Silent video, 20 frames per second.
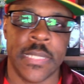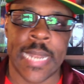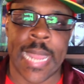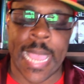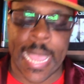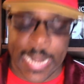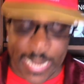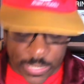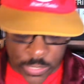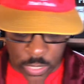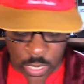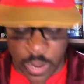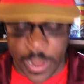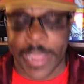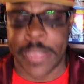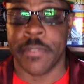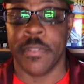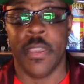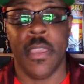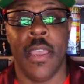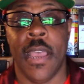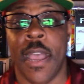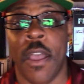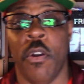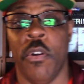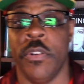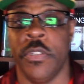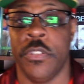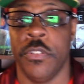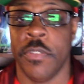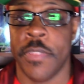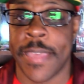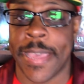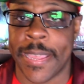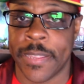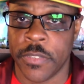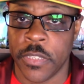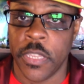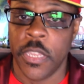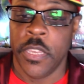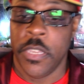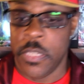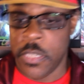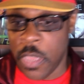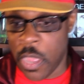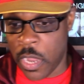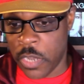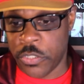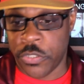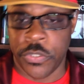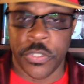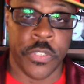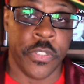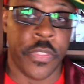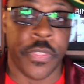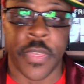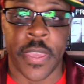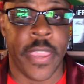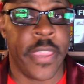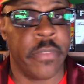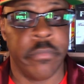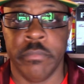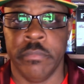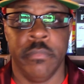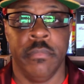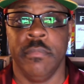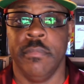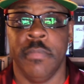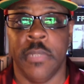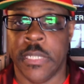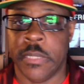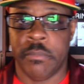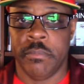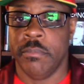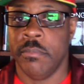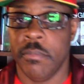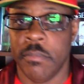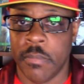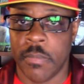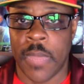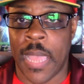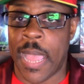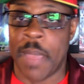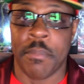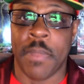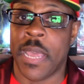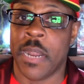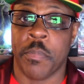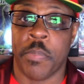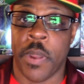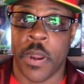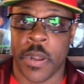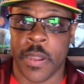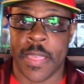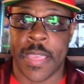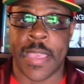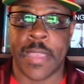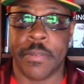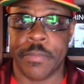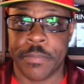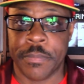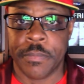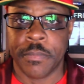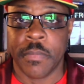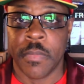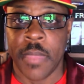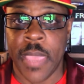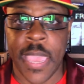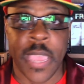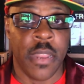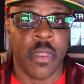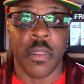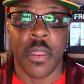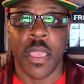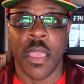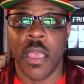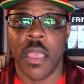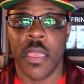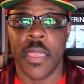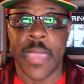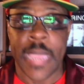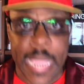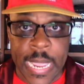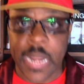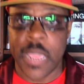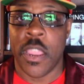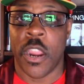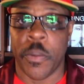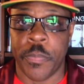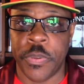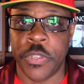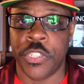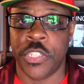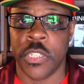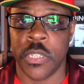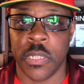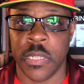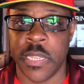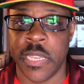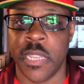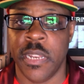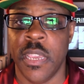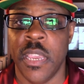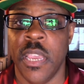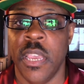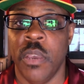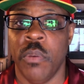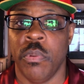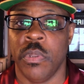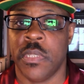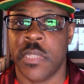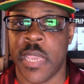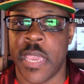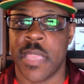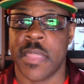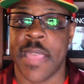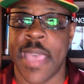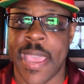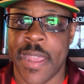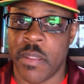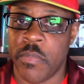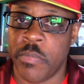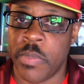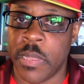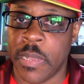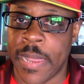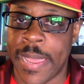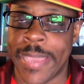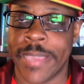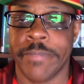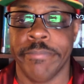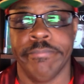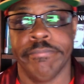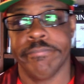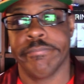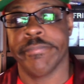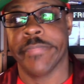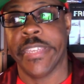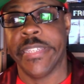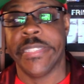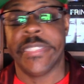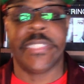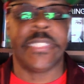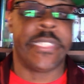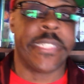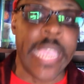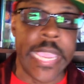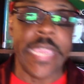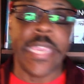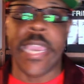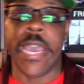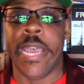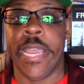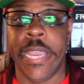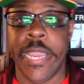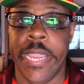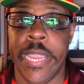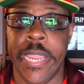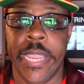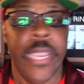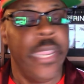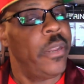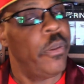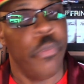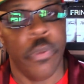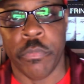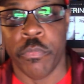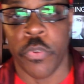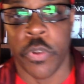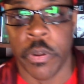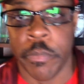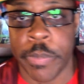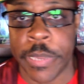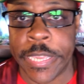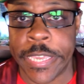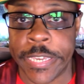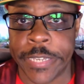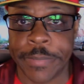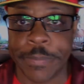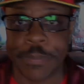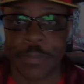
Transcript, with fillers: Nah, that's all right. I won't do that. Y'all do your thing, but I'm not a part of that. And any RPG elite will take that and be like, see ya, wouldn't want to be ya.